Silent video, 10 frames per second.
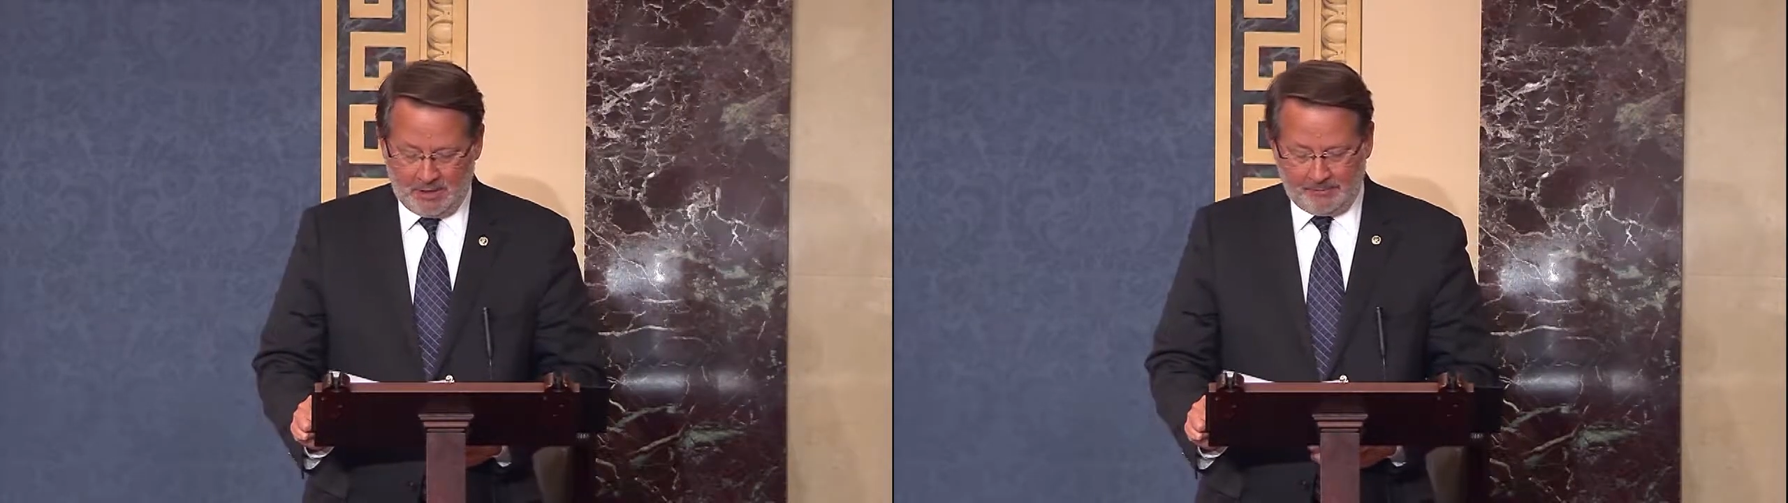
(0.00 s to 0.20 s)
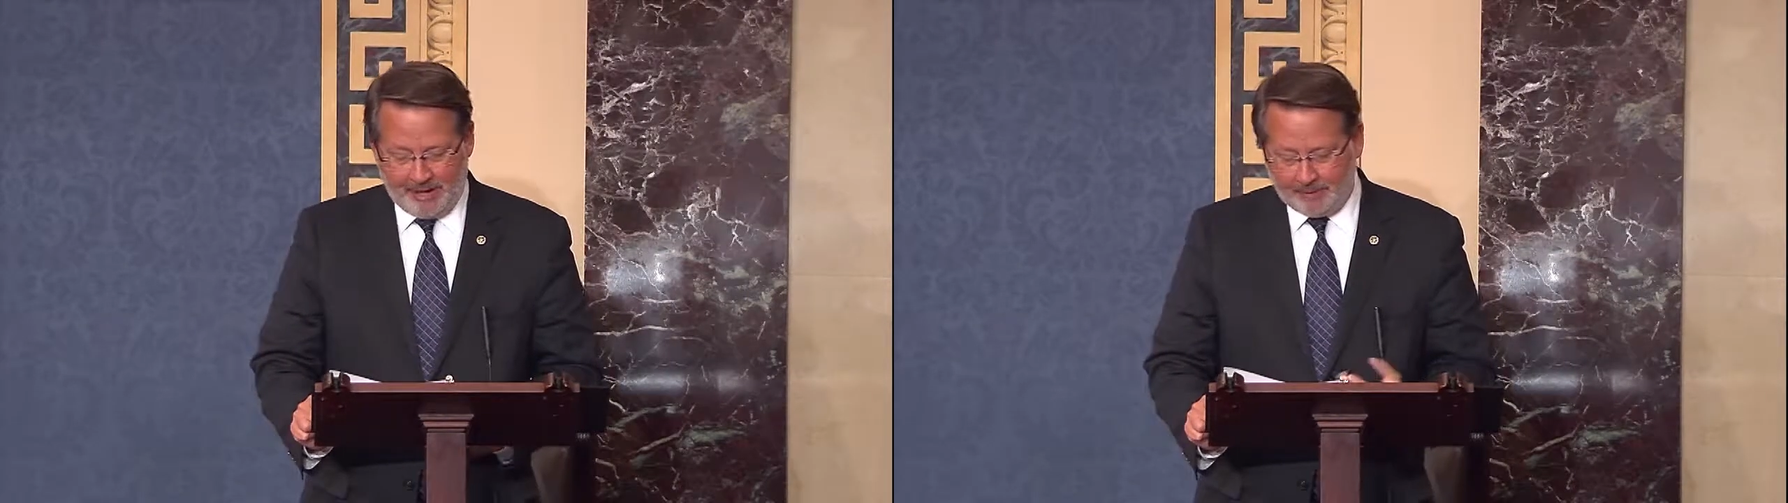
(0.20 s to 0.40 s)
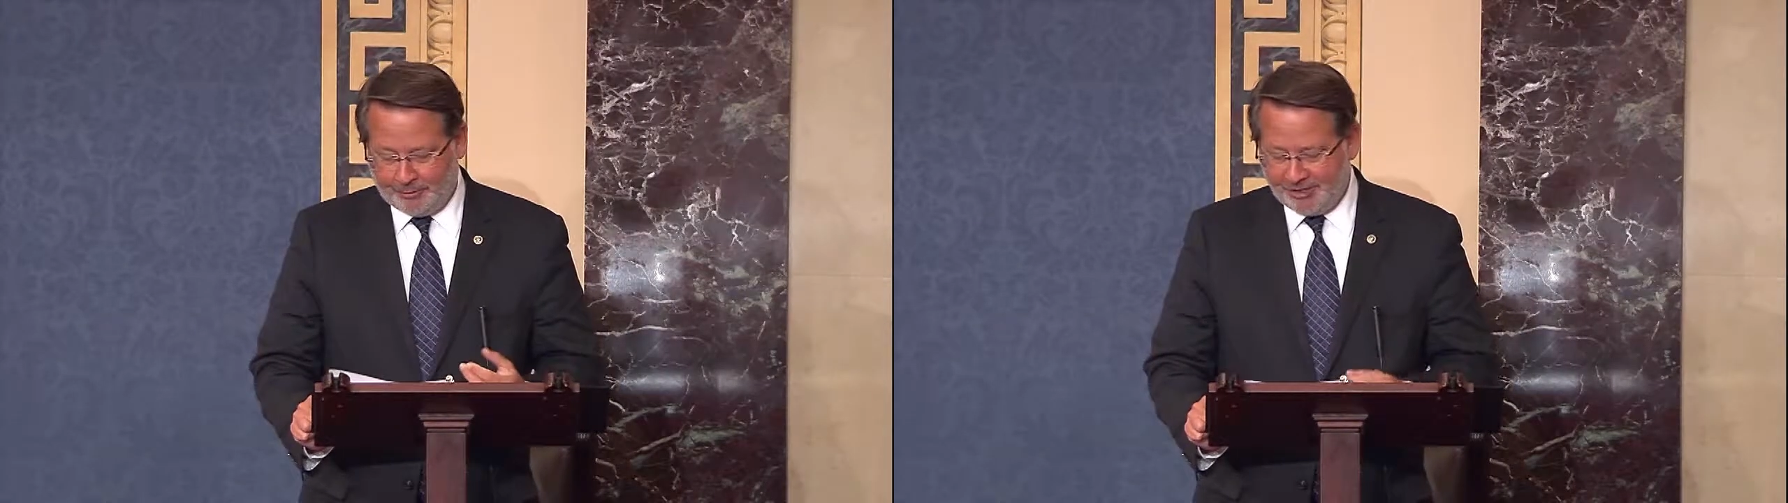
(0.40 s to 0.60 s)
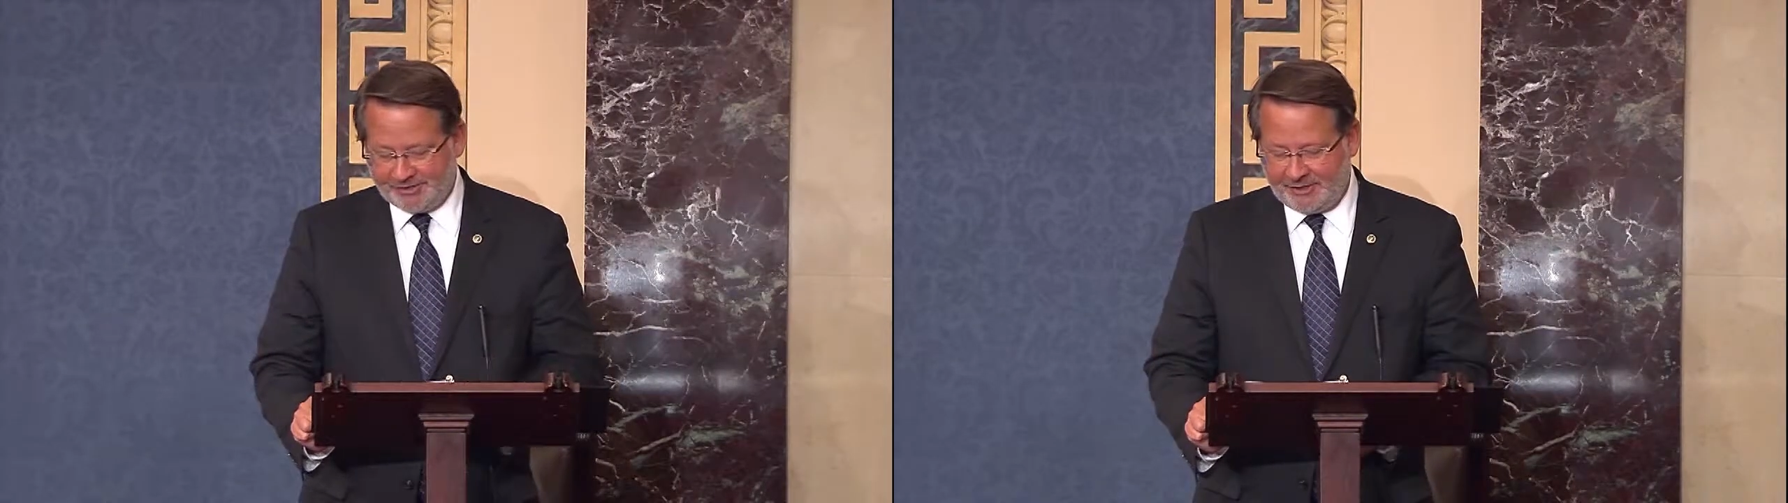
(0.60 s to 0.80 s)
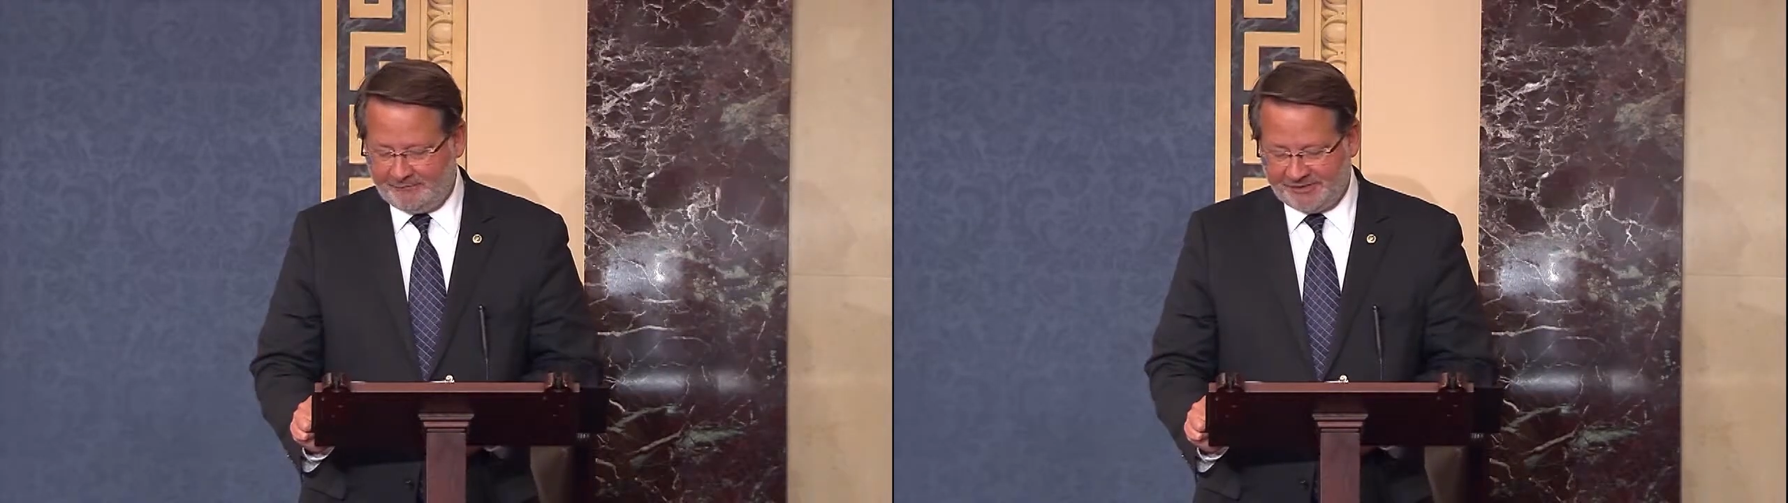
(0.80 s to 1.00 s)
Madam
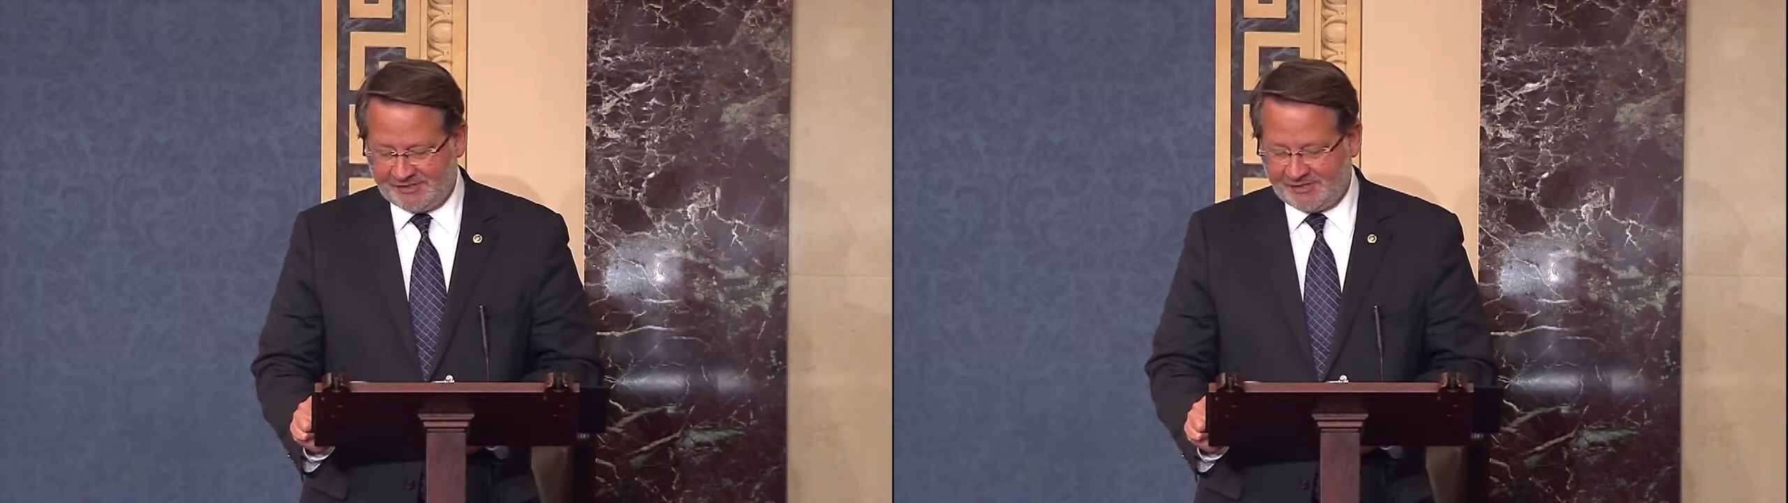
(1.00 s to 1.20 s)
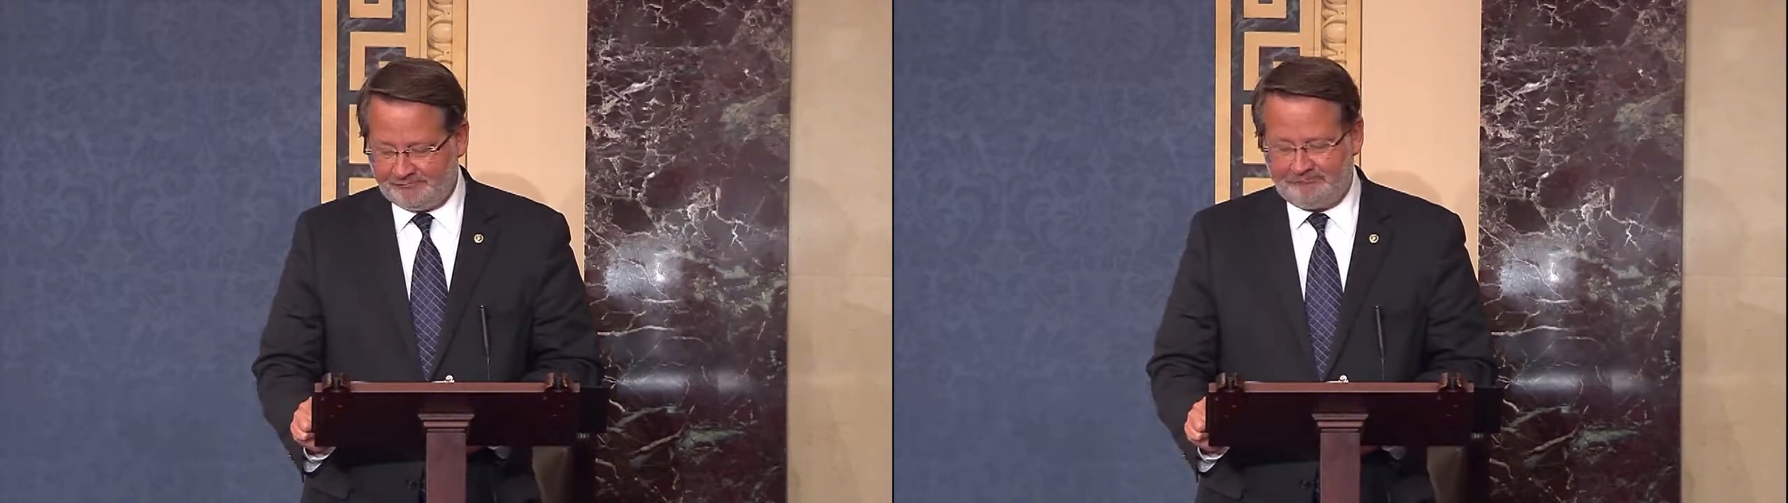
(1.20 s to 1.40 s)
President, this is